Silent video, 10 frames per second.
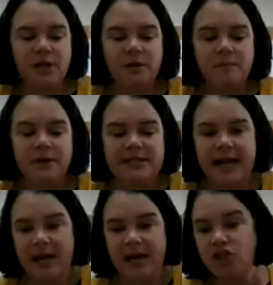
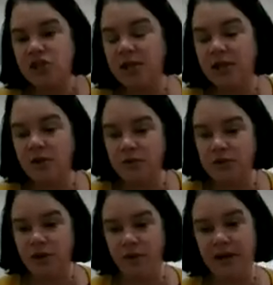Potentially
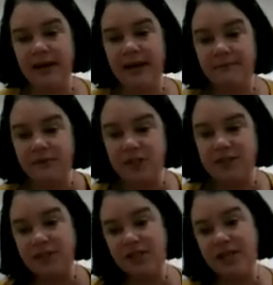also, I'd love to
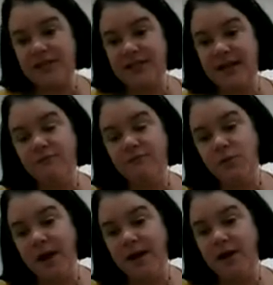suggest that
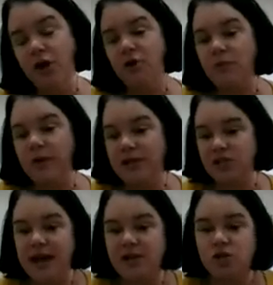everyone
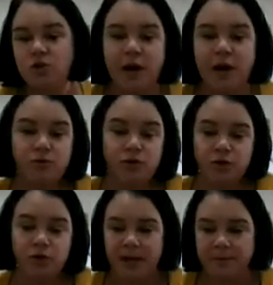reach out to one or
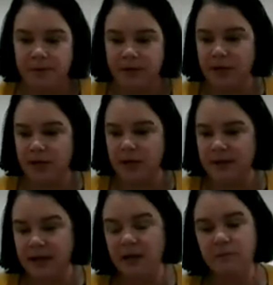two people in
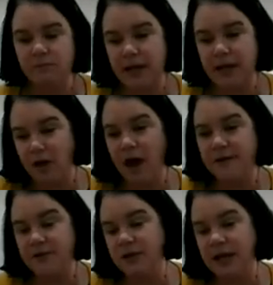their
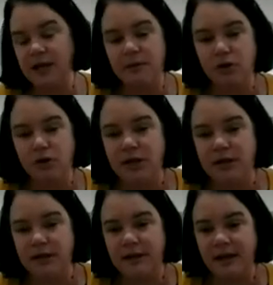lives or their community
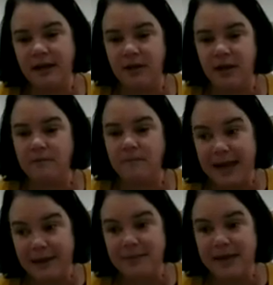that they think
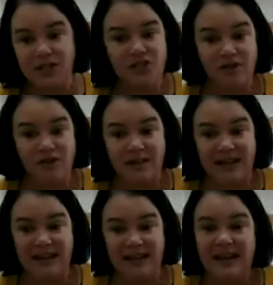may be
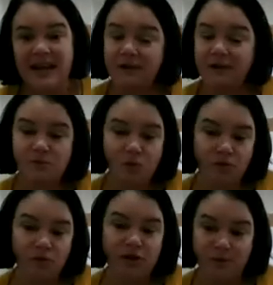struggling even more
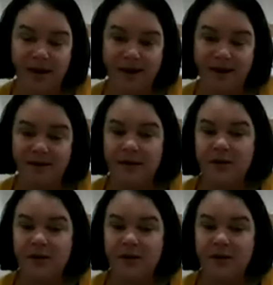than you are.